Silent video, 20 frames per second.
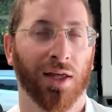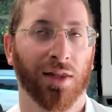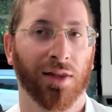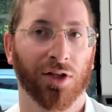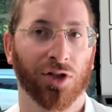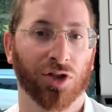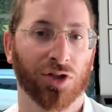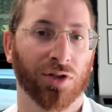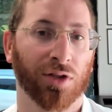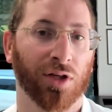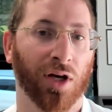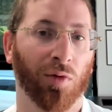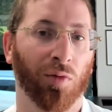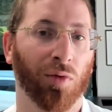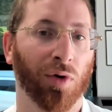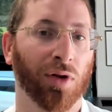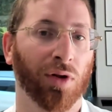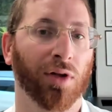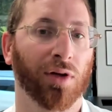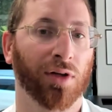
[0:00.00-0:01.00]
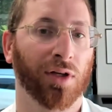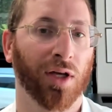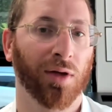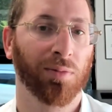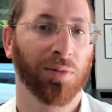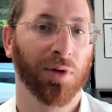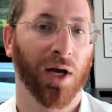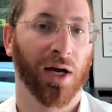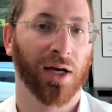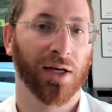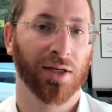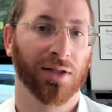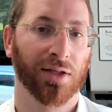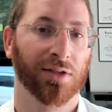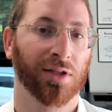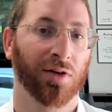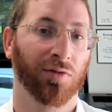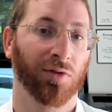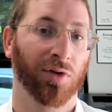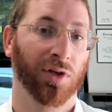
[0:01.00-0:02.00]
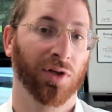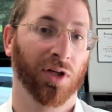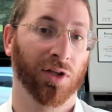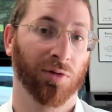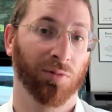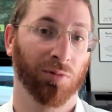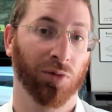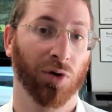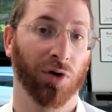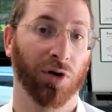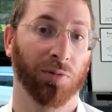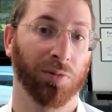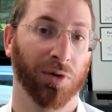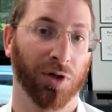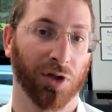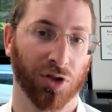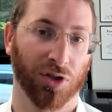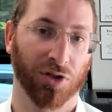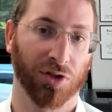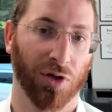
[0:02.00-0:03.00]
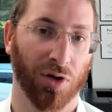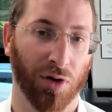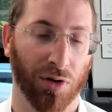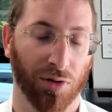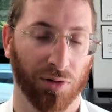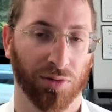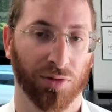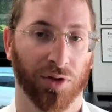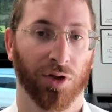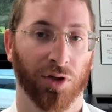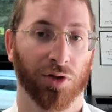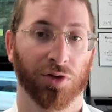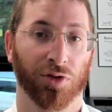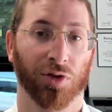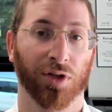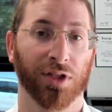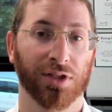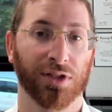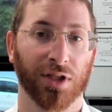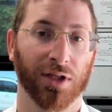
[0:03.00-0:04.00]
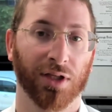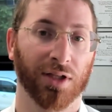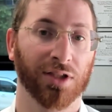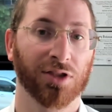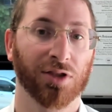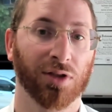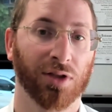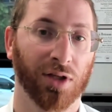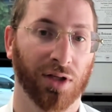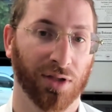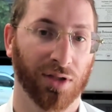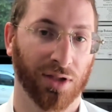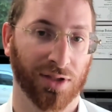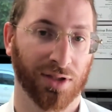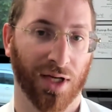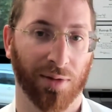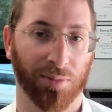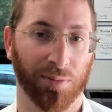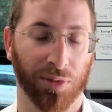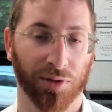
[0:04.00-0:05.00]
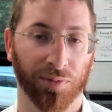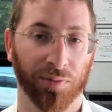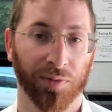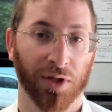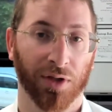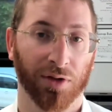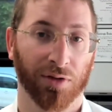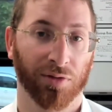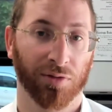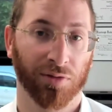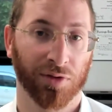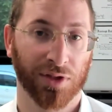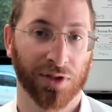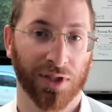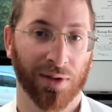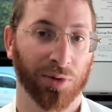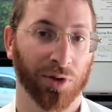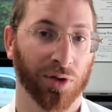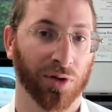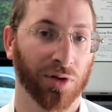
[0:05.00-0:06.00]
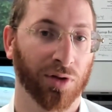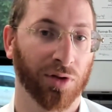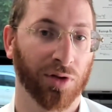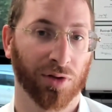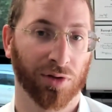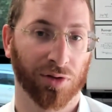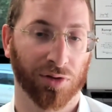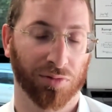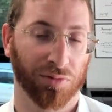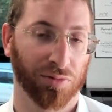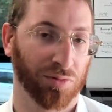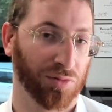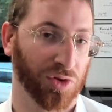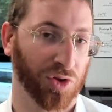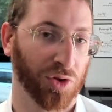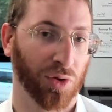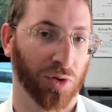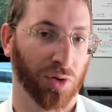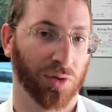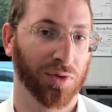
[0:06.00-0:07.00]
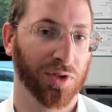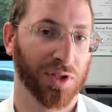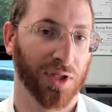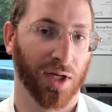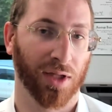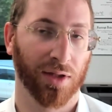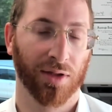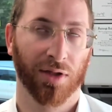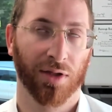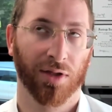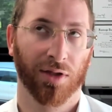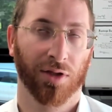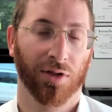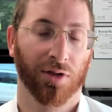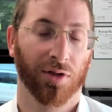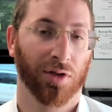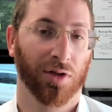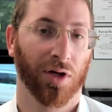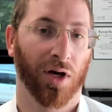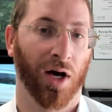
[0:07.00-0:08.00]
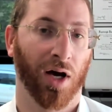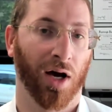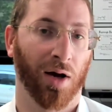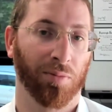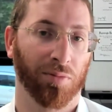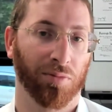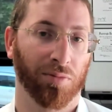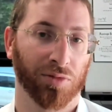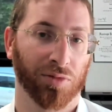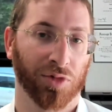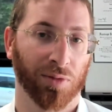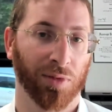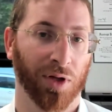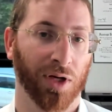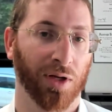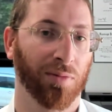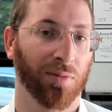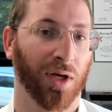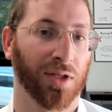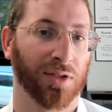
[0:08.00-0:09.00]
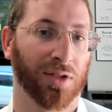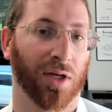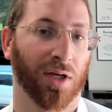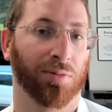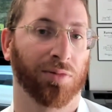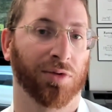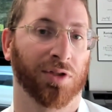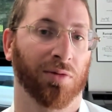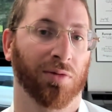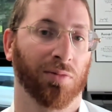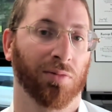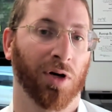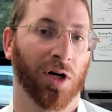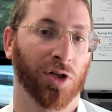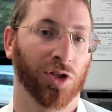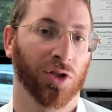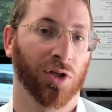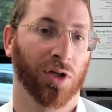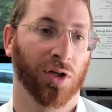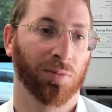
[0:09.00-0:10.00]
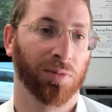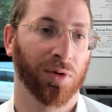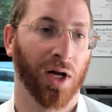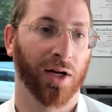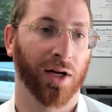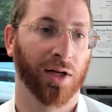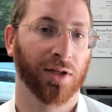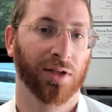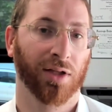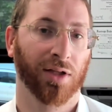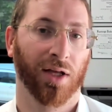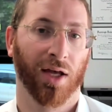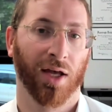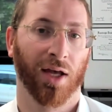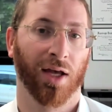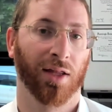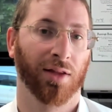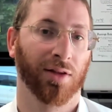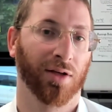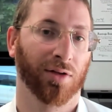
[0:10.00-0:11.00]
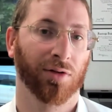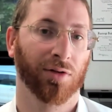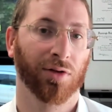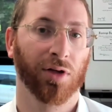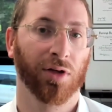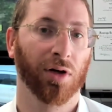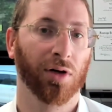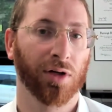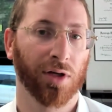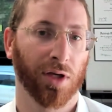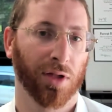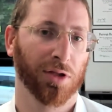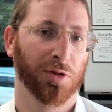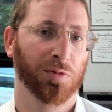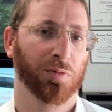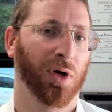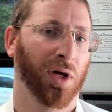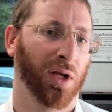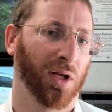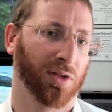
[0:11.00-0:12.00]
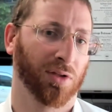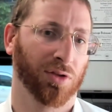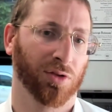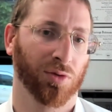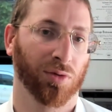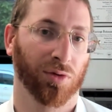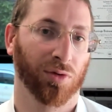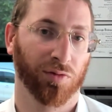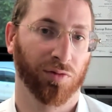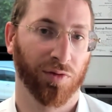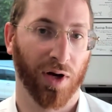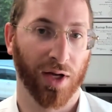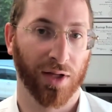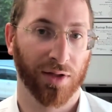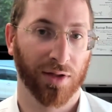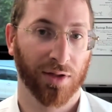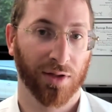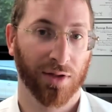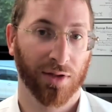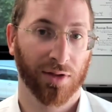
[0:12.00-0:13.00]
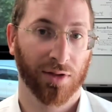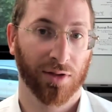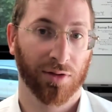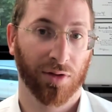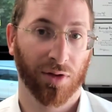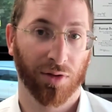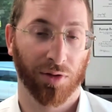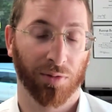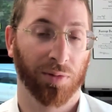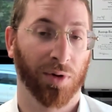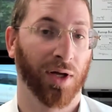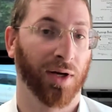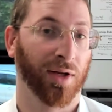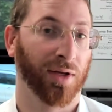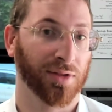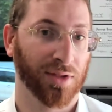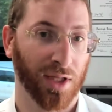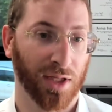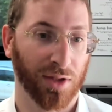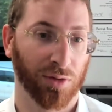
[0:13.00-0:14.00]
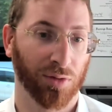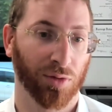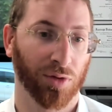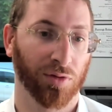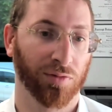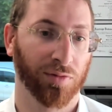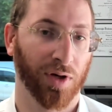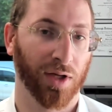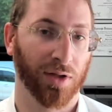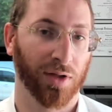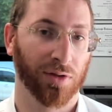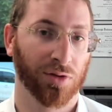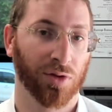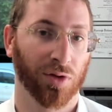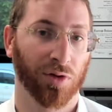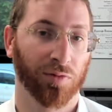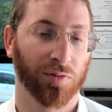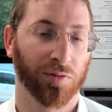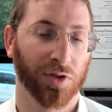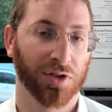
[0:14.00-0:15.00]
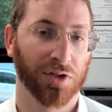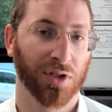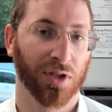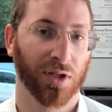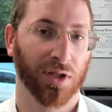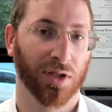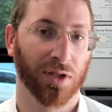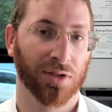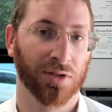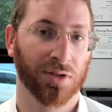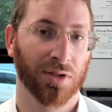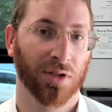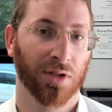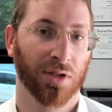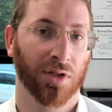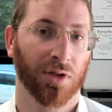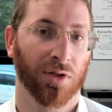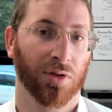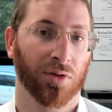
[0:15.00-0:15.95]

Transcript: and they just look at one little KPI instead of looking at the broader picture as a whole. So let's look at an example. For example, the earlier story we said, somebody makes 10% margin on a product, and they're looking, okay, this product is doing fine. No, the product is not doing fine. So the first thing is